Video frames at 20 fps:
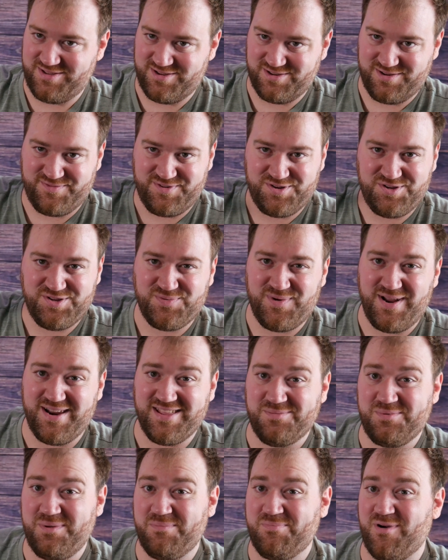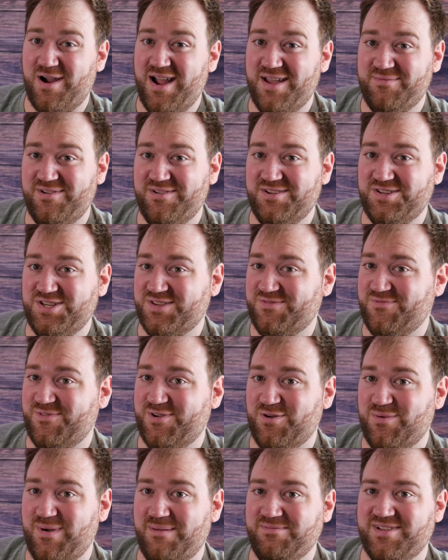So if you just want it to be private, just for
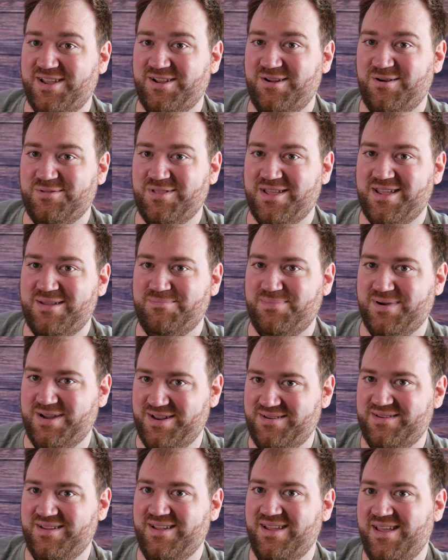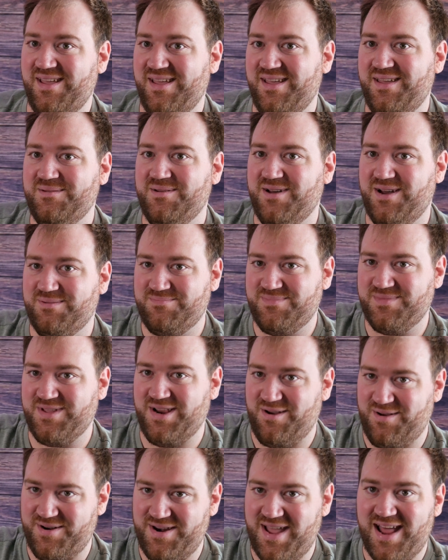your website only, but you
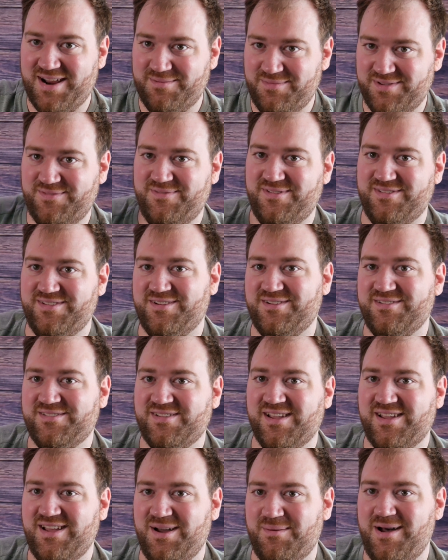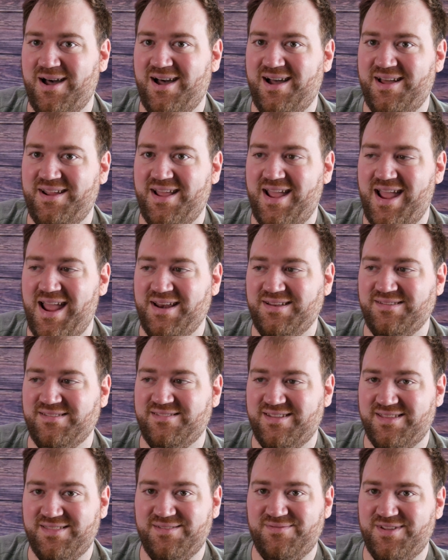know anonymous visitors can come on and
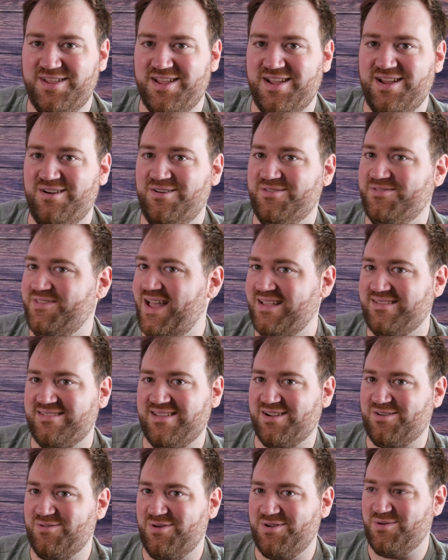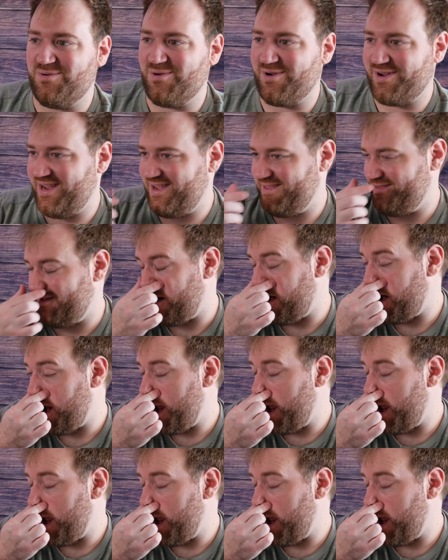see the video, that's not going to work either.